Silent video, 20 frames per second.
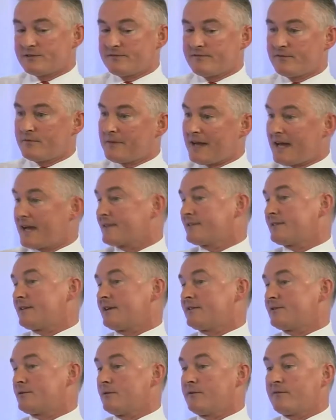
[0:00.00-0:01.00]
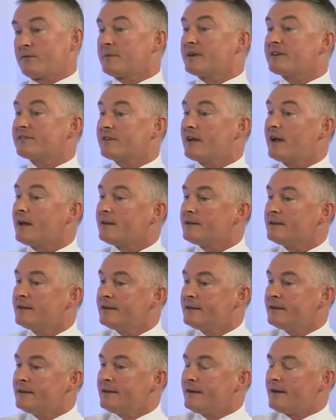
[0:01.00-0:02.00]
from Access or from Excel.
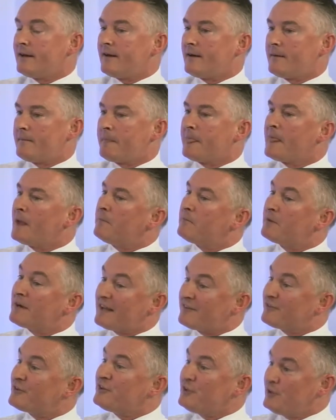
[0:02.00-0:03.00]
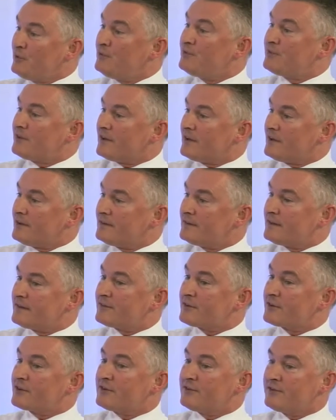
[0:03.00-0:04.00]
But as a user,
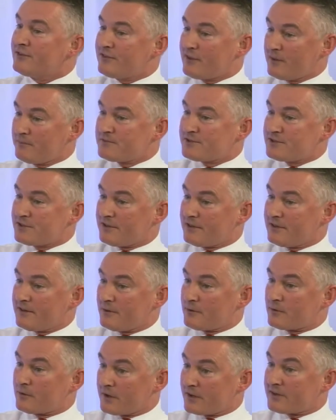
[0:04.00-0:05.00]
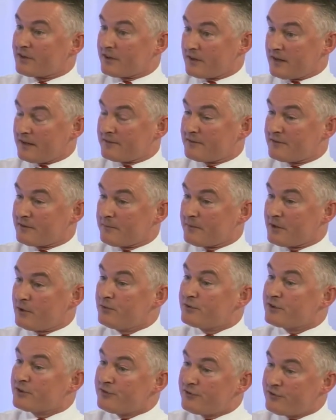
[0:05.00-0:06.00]
as a consumption, or as somebody
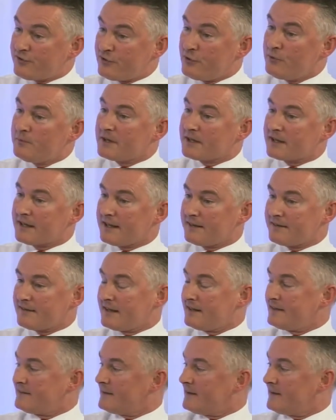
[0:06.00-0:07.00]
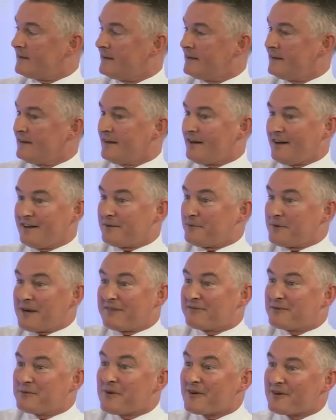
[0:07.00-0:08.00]
who's consuming that data, I don't want to
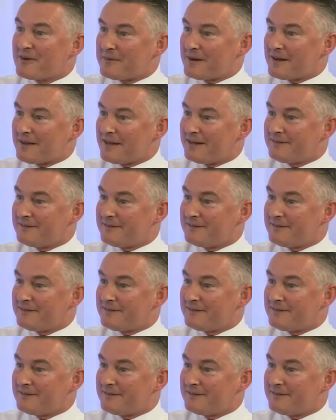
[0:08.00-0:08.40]
have to worry about that.